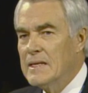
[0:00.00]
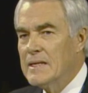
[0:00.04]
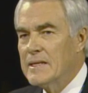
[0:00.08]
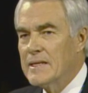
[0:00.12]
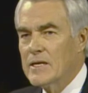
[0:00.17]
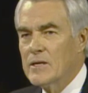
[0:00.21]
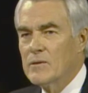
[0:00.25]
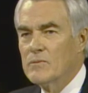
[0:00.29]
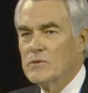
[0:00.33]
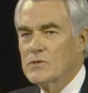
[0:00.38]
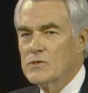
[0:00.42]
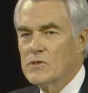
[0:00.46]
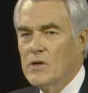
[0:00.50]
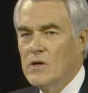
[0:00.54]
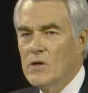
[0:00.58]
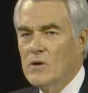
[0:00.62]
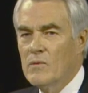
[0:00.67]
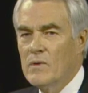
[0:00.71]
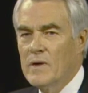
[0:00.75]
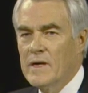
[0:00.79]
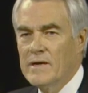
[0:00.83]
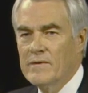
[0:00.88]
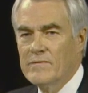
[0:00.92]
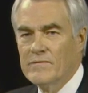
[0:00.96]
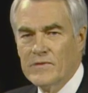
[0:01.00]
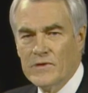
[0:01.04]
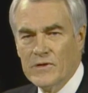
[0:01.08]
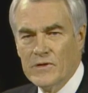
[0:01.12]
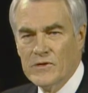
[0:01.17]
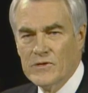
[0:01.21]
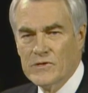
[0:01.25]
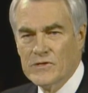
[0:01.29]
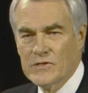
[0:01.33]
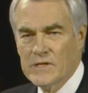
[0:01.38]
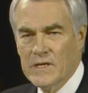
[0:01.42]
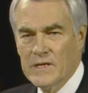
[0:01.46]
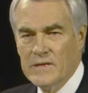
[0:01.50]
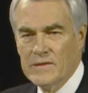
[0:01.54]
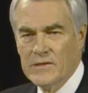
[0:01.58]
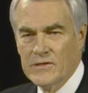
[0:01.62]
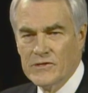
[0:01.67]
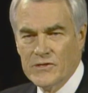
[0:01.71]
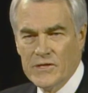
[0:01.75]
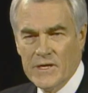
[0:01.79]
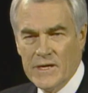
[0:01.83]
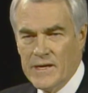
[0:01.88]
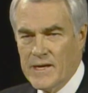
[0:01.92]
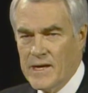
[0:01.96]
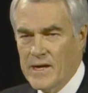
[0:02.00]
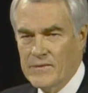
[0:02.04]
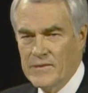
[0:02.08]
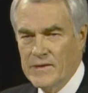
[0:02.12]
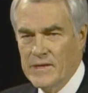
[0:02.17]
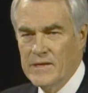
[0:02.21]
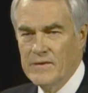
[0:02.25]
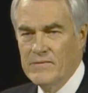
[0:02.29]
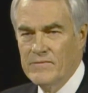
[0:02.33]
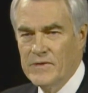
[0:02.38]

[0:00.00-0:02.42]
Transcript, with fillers: that it was all right for her son to check out any